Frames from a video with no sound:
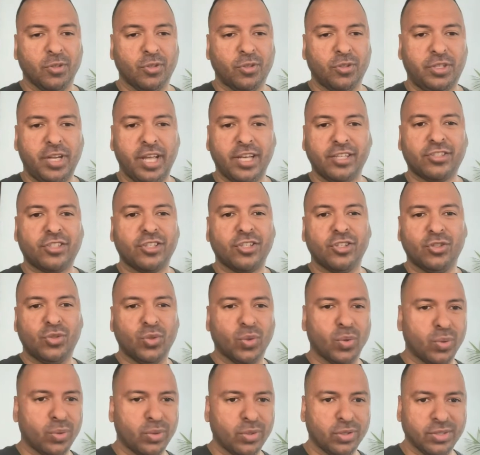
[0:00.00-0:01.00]
desk and
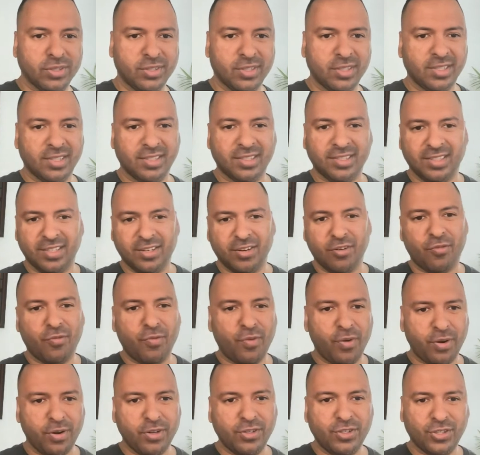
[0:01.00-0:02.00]
drawers and
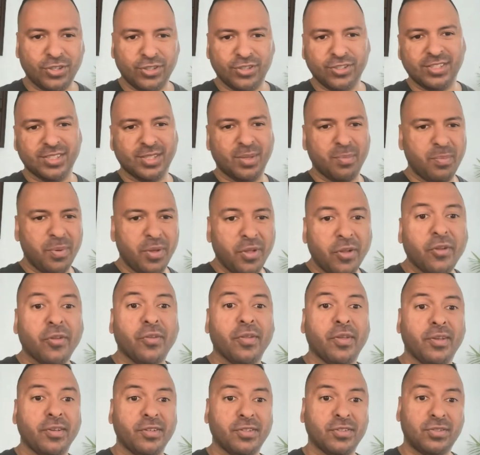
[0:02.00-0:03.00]
furnitures in the
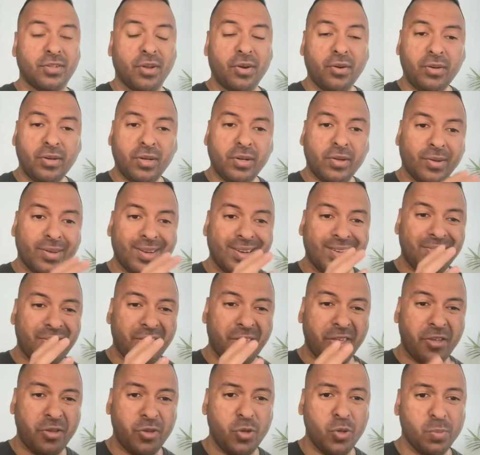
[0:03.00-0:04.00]
building. Start looking at the
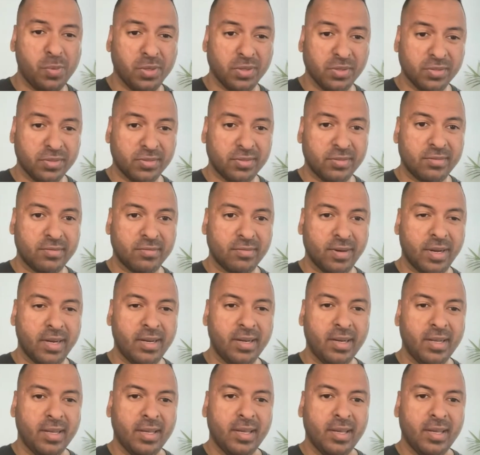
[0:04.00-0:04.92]
humans, right?